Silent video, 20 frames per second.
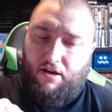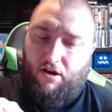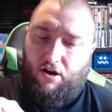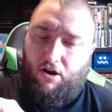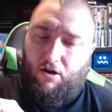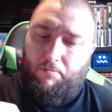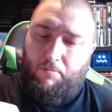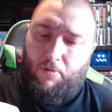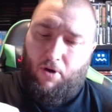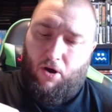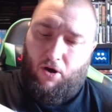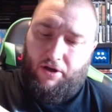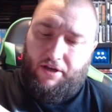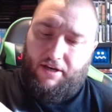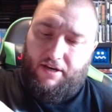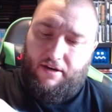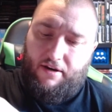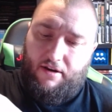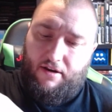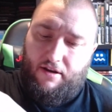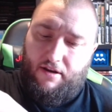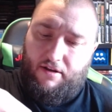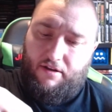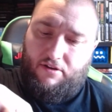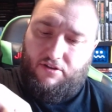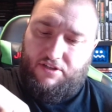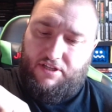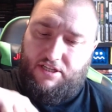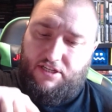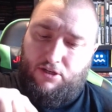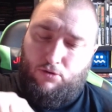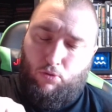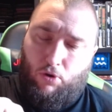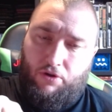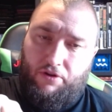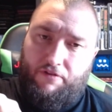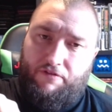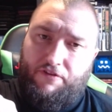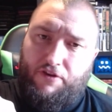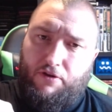I might because this is one
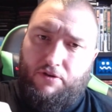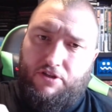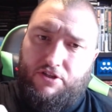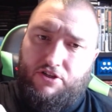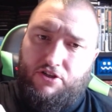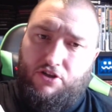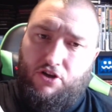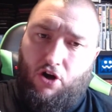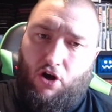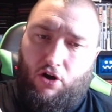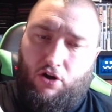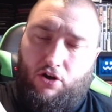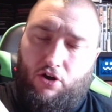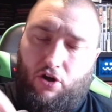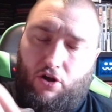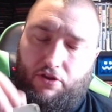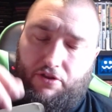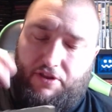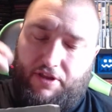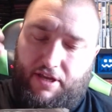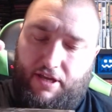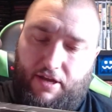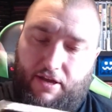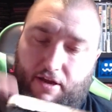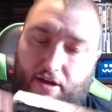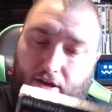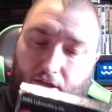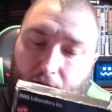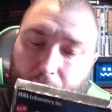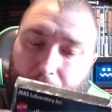of the few that's not got the uh,